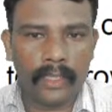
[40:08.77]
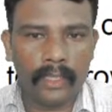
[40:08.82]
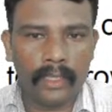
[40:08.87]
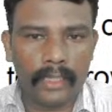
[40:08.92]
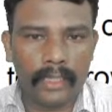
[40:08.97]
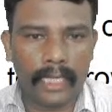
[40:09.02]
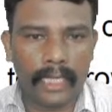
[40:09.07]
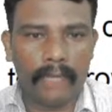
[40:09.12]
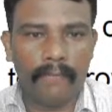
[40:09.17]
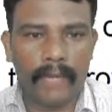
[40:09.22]

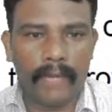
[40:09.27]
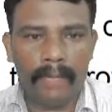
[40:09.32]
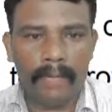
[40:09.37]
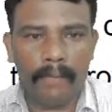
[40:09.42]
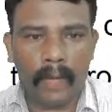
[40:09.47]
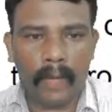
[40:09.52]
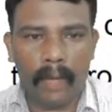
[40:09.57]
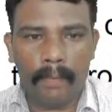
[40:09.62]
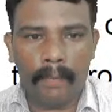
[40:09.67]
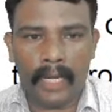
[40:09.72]
Then
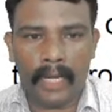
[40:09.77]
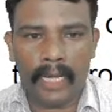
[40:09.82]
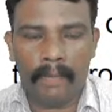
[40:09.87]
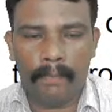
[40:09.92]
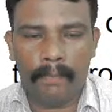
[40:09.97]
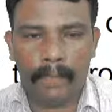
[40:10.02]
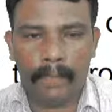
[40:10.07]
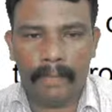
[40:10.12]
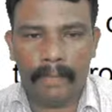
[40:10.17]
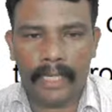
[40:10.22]
when properly
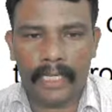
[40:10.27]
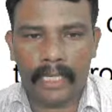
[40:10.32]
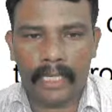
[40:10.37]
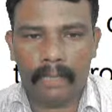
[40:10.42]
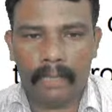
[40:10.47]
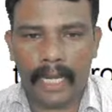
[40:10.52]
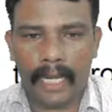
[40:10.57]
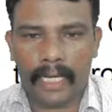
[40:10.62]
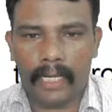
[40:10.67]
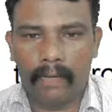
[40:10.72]

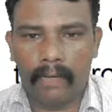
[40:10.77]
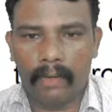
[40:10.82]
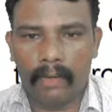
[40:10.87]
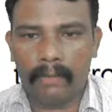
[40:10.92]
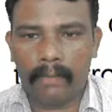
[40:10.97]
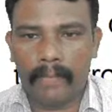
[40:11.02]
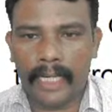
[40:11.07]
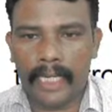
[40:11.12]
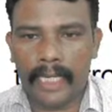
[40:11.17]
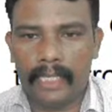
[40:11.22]
implemented by
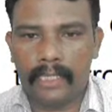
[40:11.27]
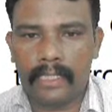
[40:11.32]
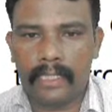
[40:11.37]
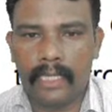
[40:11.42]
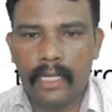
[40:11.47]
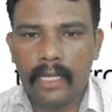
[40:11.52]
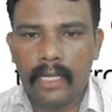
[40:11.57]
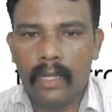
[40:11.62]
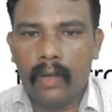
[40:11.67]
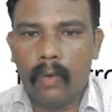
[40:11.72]

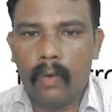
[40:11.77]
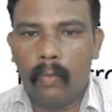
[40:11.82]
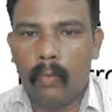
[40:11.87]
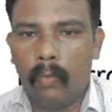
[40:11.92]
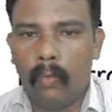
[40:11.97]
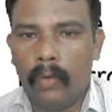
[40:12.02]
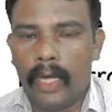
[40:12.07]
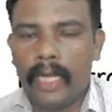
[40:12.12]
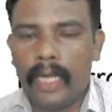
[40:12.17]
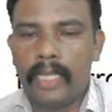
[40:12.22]
governments
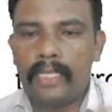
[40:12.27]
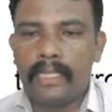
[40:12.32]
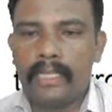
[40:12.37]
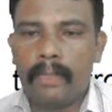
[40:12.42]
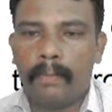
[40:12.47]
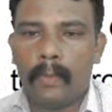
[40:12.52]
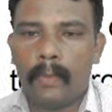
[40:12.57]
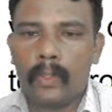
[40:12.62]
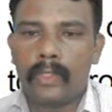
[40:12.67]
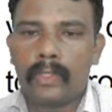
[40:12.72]
were
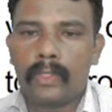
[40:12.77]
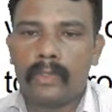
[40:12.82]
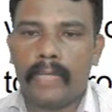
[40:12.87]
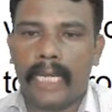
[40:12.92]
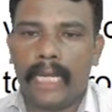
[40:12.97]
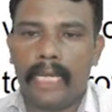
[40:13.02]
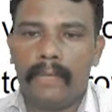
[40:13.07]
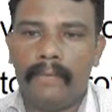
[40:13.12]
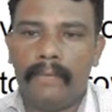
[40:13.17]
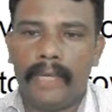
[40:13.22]
supposed
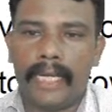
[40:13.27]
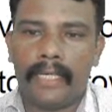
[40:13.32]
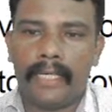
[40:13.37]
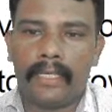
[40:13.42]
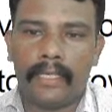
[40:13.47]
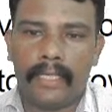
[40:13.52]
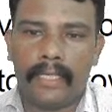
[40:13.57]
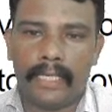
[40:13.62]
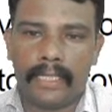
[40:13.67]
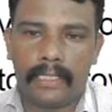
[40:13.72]
to
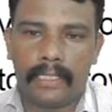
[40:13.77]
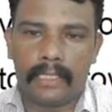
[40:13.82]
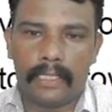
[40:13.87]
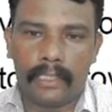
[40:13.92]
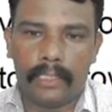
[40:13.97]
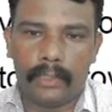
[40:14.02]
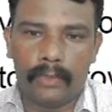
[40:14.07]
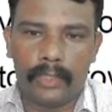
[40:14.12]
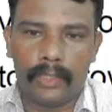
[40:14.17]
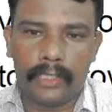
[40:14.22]
alleviate
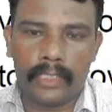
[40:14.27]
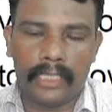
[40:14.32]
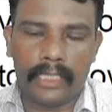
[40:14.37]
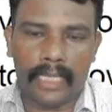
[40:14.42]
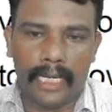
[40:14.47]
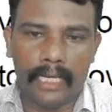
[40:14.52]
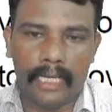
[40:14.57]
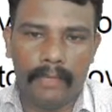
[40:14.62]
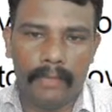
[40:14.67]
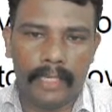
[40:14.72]
destitution,
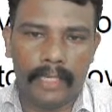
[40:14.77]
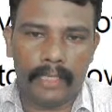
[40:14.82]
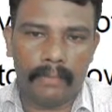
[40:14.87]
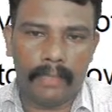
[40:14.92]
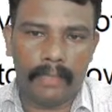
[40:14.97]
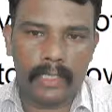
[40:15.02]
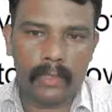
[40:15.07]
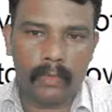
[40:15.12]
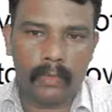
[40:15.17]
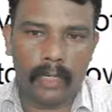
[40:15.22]
alleviate
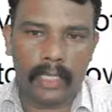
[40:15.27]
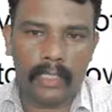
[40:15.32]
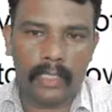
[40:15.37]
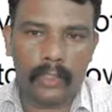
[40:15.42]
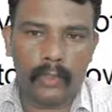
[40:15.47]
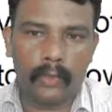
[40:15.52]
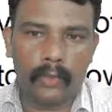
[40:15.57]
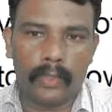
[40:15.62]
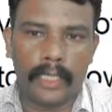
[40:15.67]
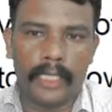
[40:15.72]
means
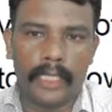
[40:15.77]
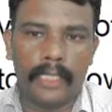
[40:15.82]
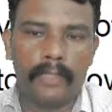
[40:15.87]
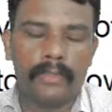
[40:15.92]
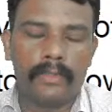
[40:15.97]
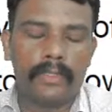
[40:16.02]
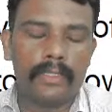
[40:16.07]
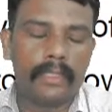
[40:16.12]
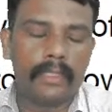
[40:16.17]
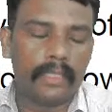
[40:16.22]
what? To
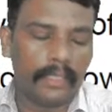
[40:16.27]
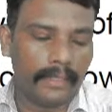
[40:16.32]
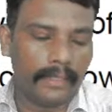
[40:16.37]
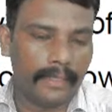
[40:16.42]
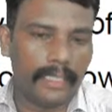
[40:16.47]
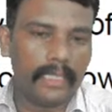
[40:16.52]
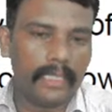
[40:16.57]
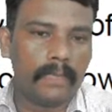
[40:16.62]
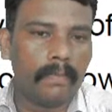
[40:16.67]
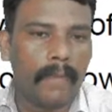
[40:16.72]
reduce
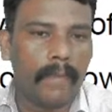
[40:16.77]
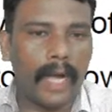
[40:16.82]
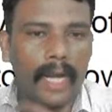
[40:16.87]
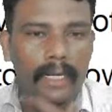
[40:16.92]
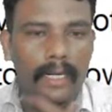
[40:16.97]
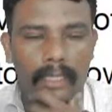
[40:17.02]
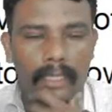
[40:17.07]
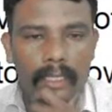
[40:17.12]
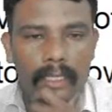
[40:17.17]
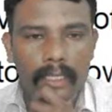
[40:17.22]
this
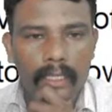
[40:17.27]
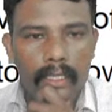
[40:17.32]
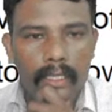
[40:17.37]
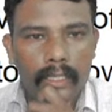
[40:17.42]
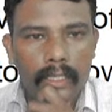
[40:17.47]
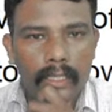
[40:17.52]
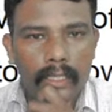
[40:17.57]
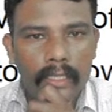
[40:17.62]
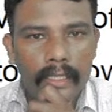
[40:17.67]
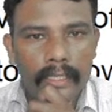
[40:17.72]
part
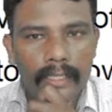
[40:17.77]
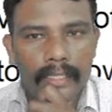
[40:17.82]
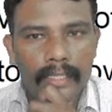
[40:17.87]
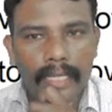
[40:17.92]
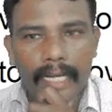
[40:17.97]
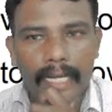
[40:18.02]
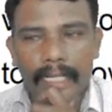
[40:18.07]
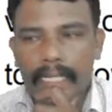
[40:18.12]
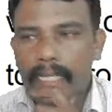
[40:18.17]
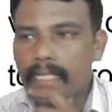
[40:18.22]

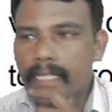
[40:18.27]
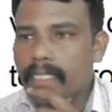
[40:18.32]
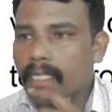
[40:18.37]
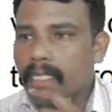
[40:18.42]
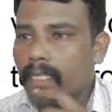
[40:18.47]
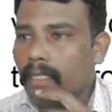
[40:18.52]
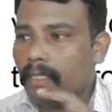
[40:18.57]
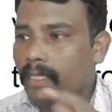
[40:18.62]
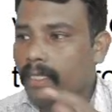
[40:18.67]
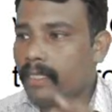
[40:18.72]
that
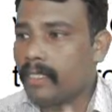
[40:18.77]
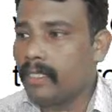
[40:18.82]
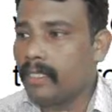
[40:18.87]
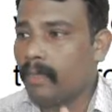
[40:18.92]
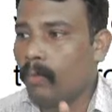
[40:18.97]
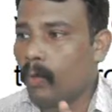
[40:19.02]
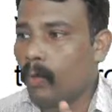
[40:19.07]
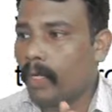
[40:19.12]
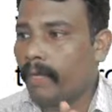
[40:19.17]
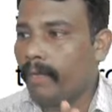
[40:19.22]
is this is
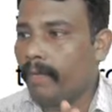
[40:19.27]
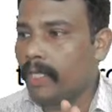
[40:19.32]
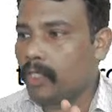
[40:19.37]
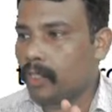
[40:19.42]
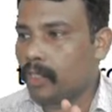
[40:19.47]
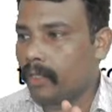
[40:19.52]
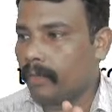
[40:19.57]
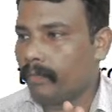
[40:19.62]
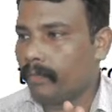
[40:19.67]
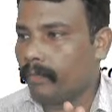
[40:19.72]
the
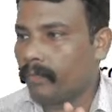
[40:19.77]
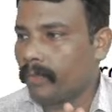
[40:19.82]
motivation